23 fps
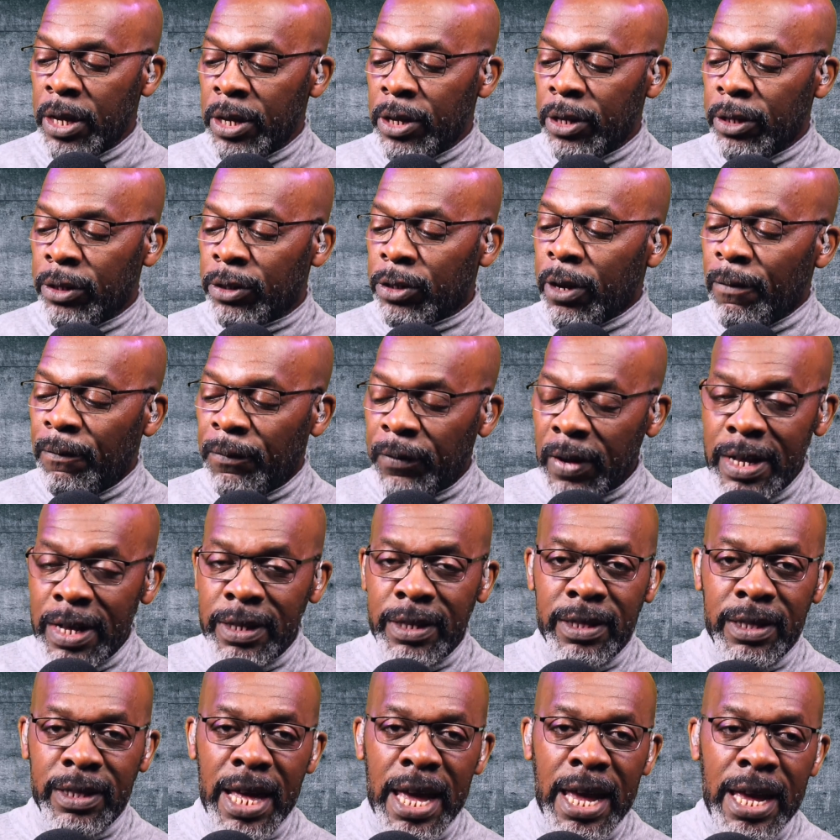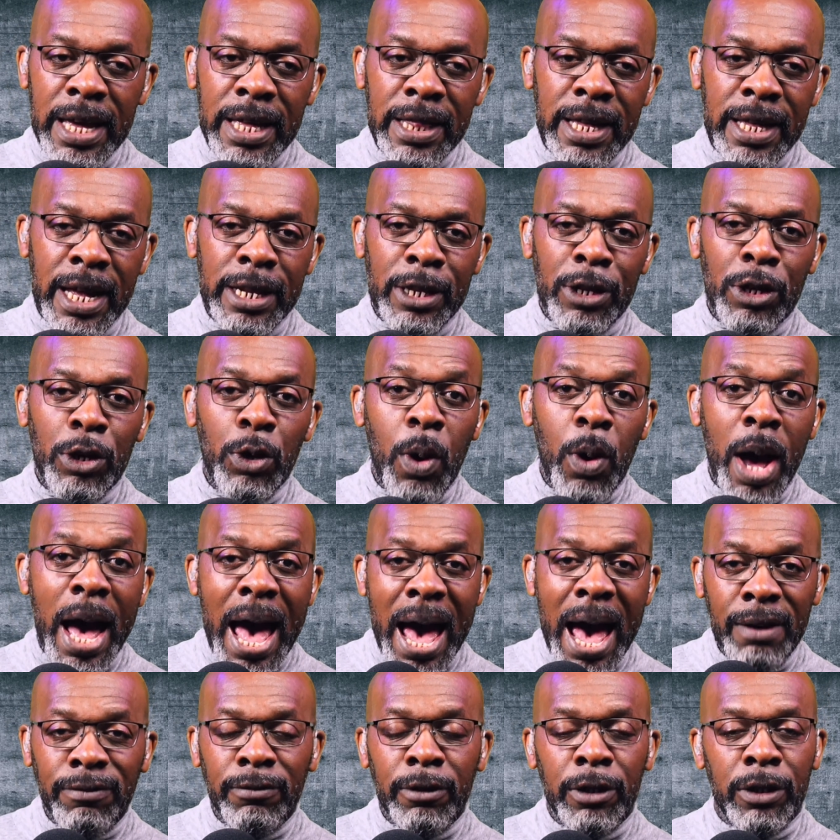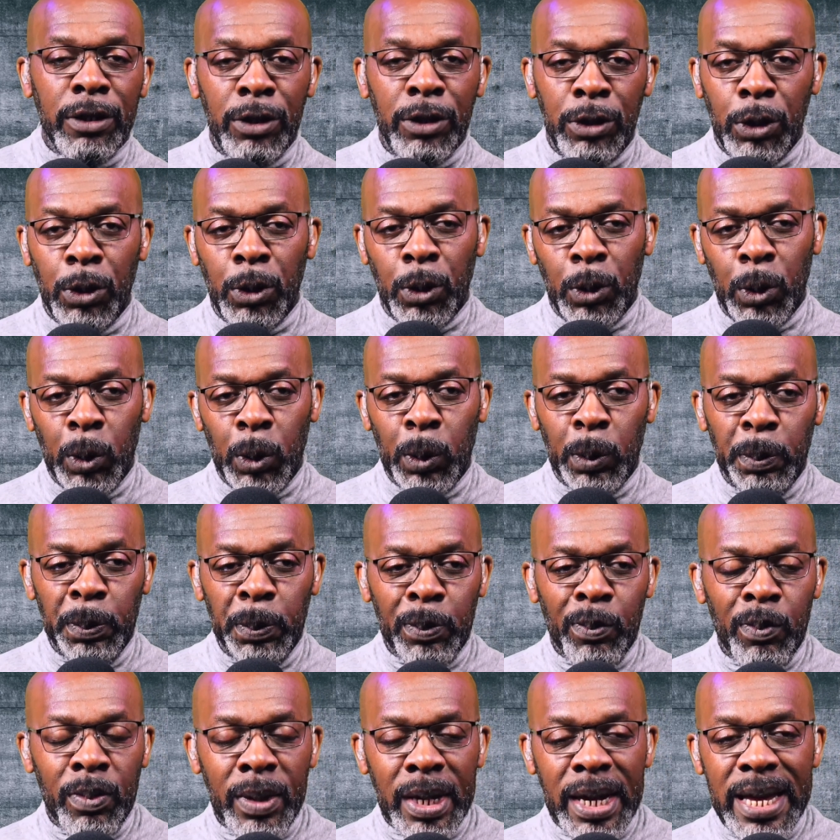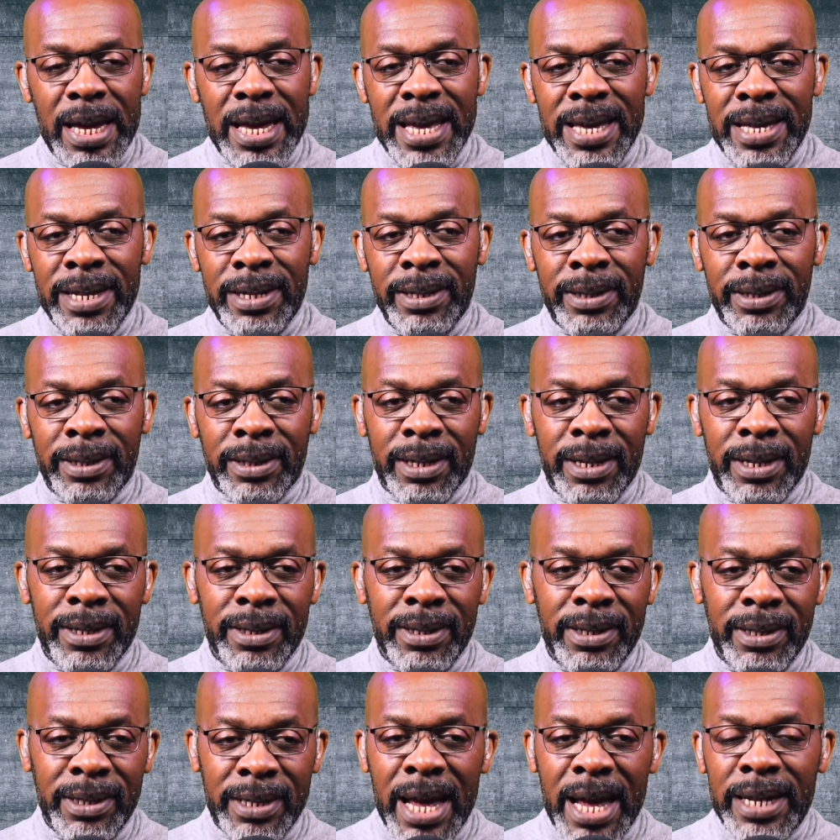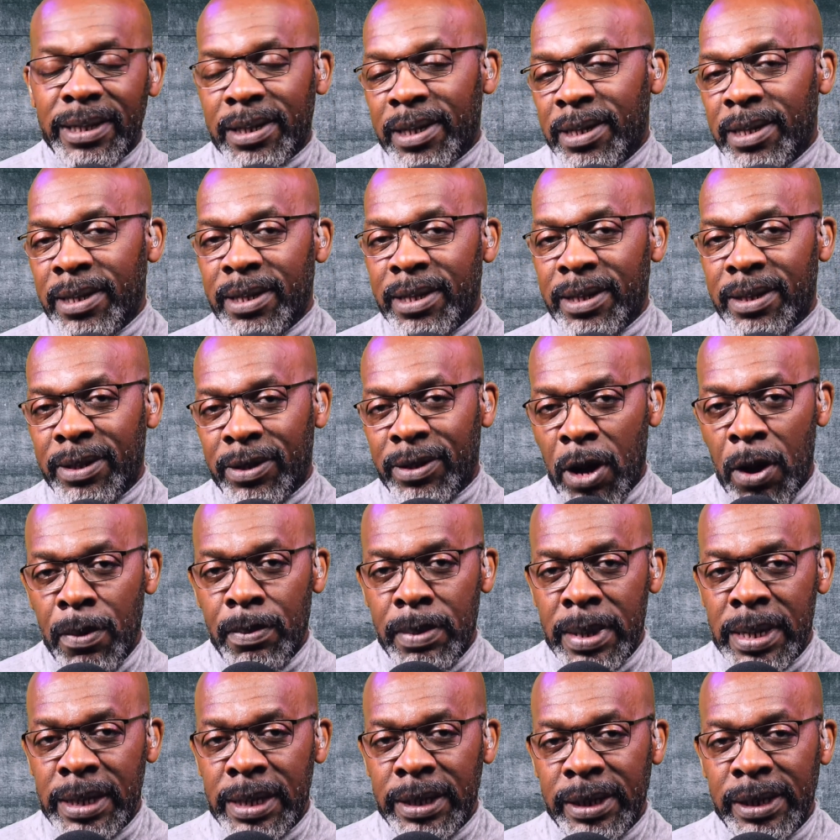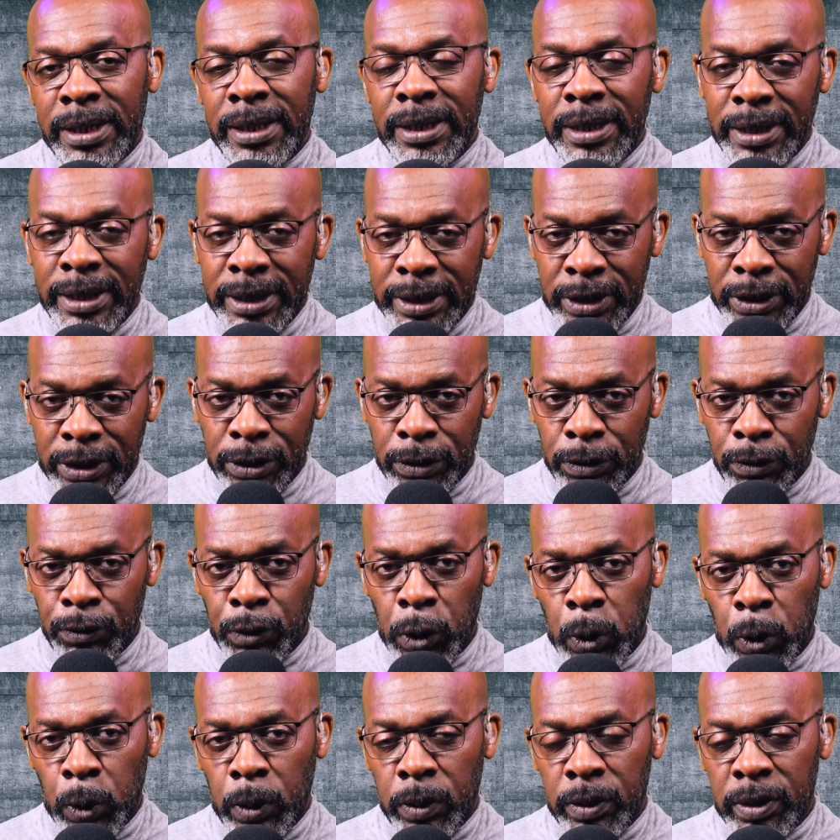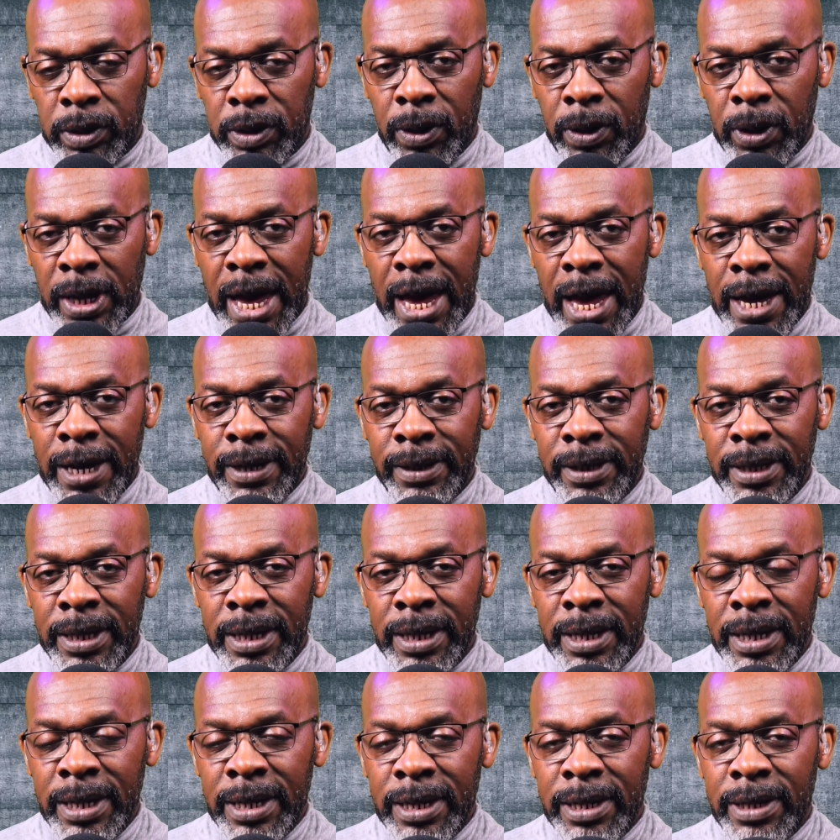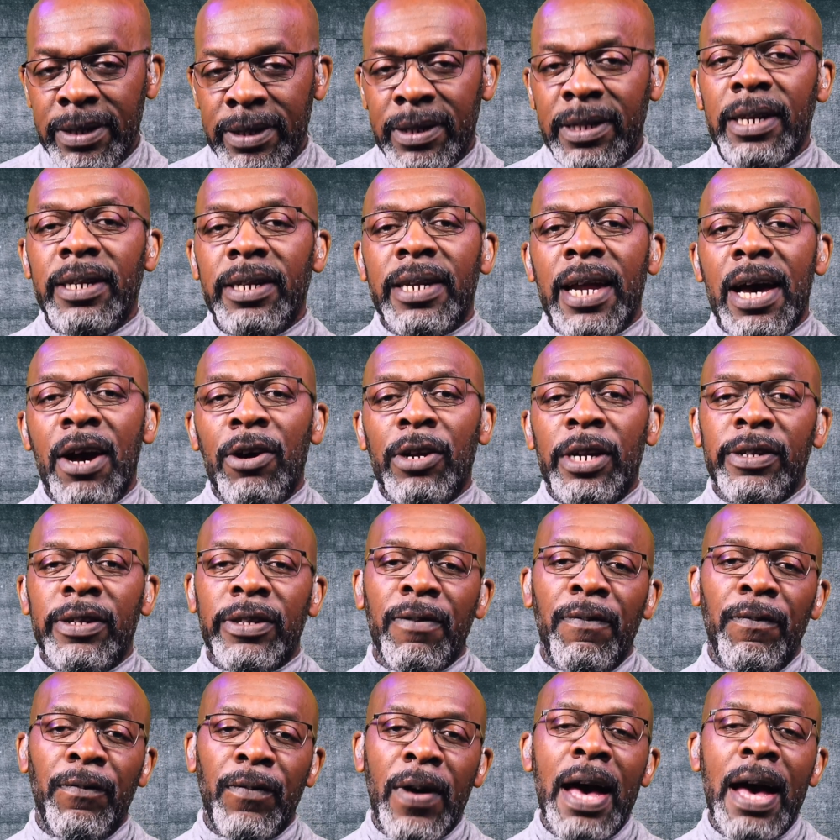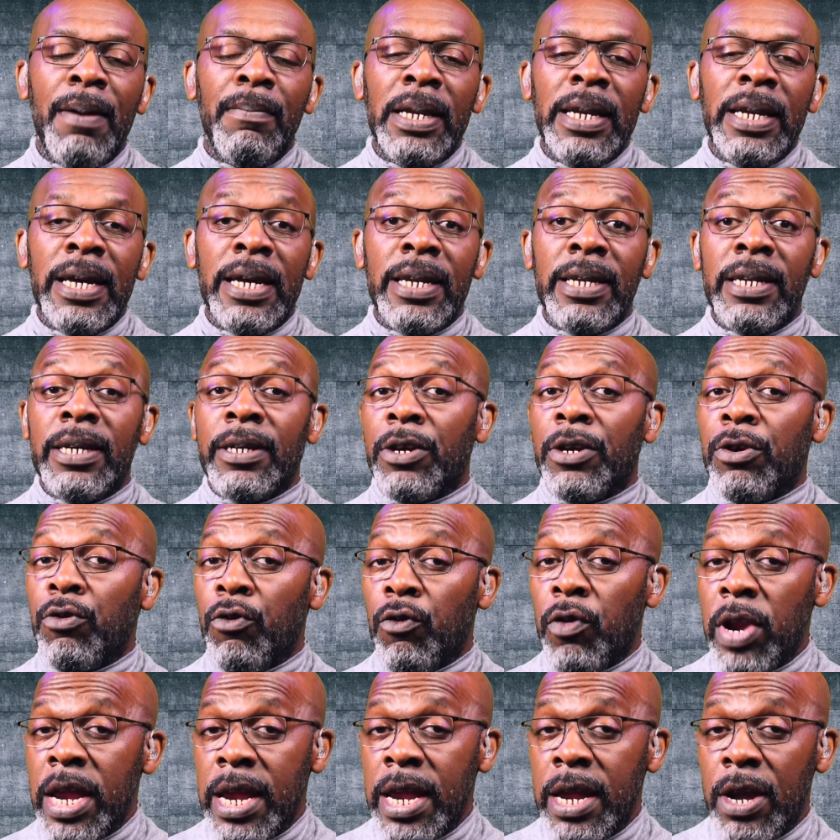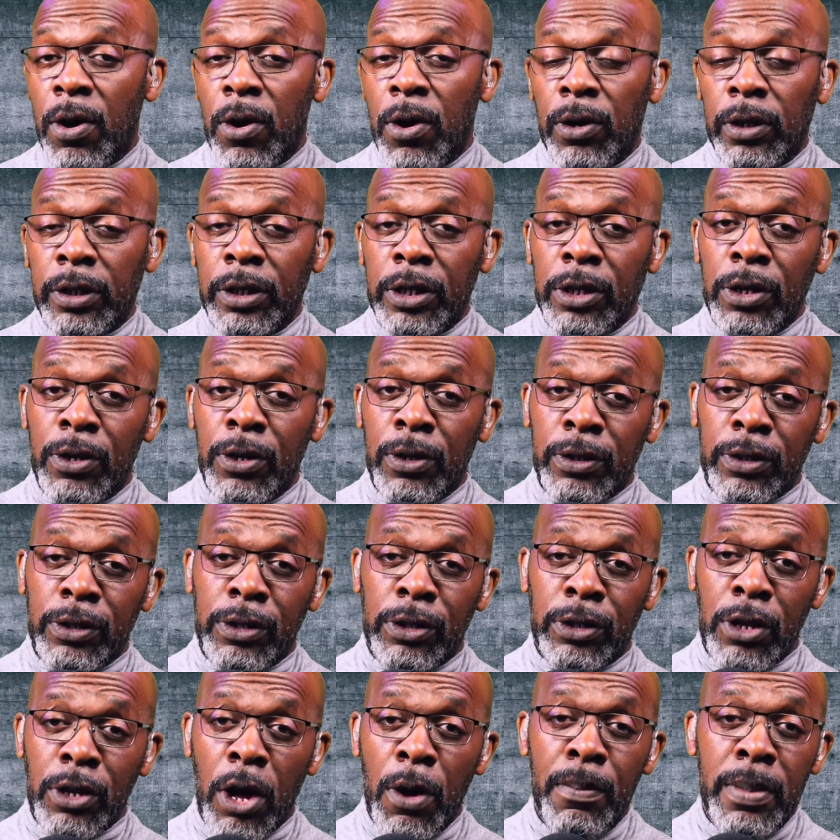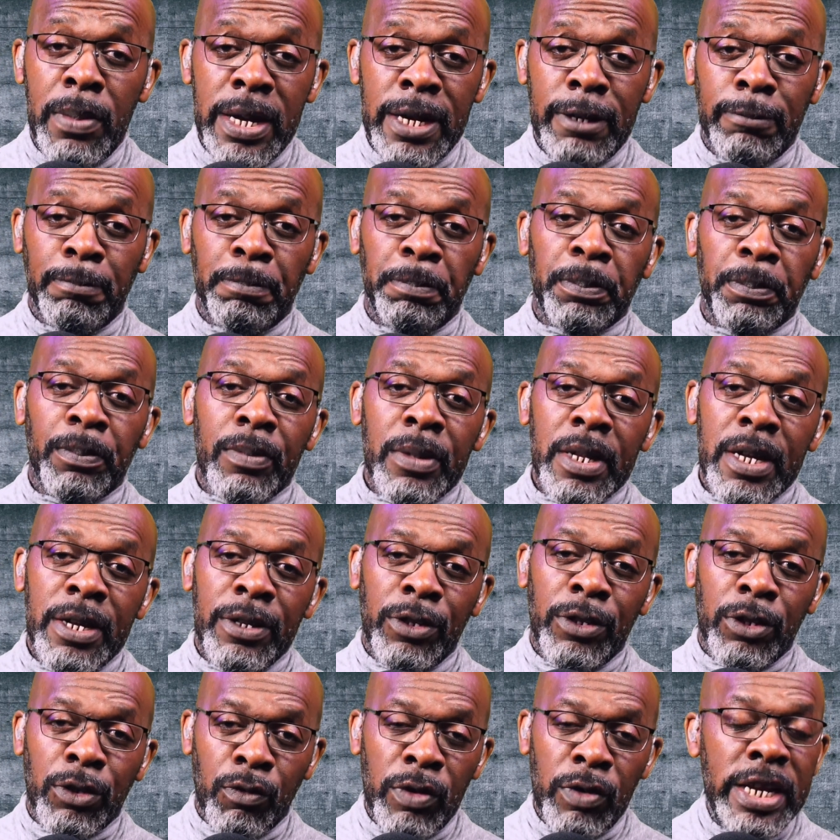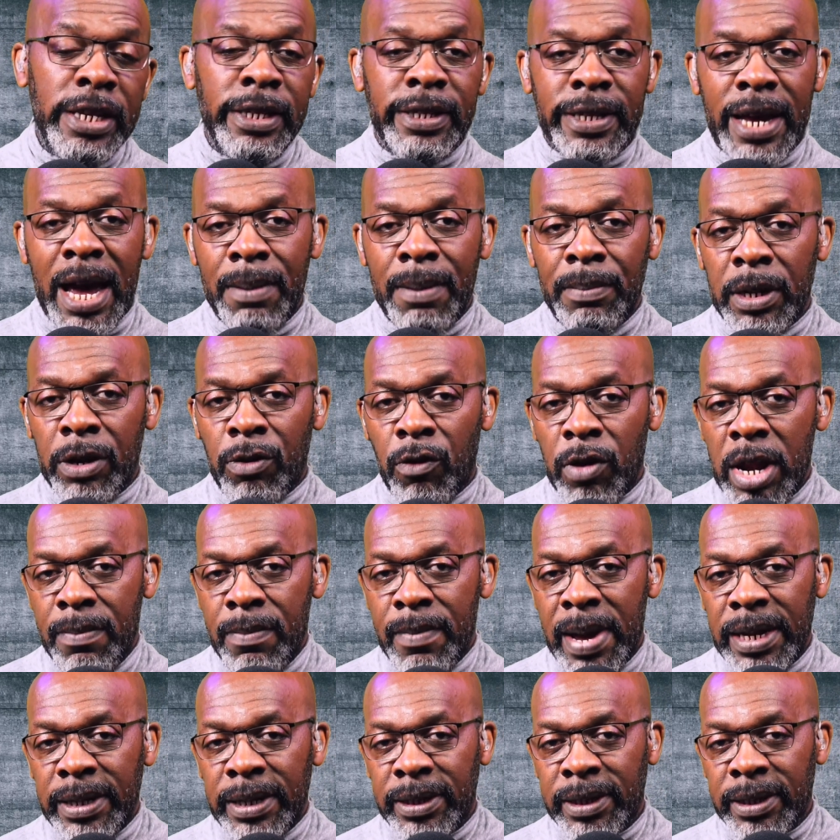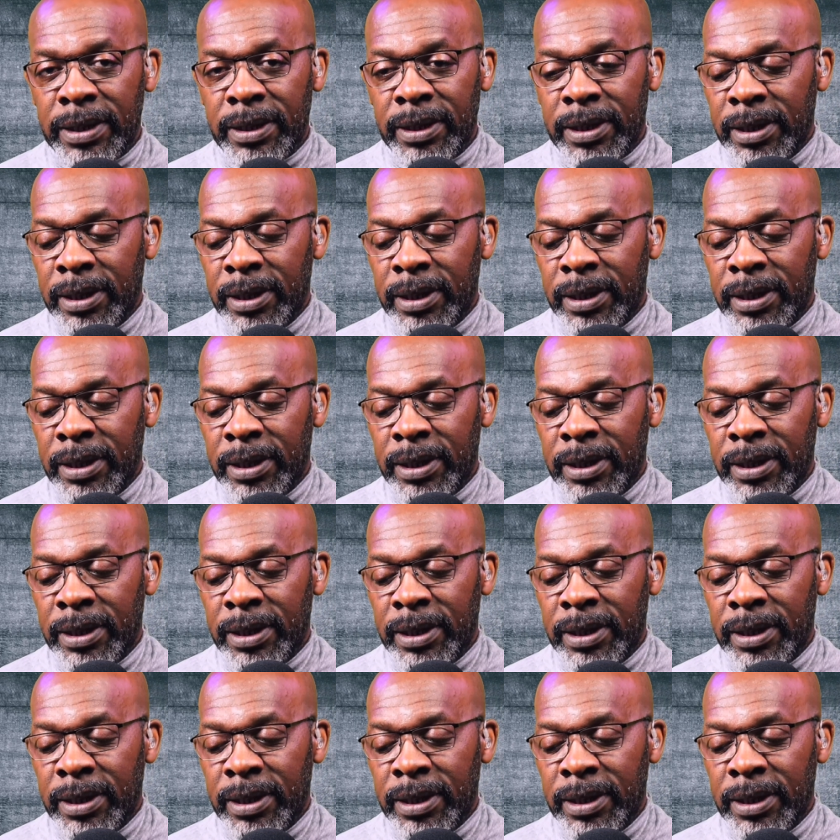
So the first thing that you have to do is set the summer digital rules, okay? Sit down as a family and agree on your summer screen time agreement.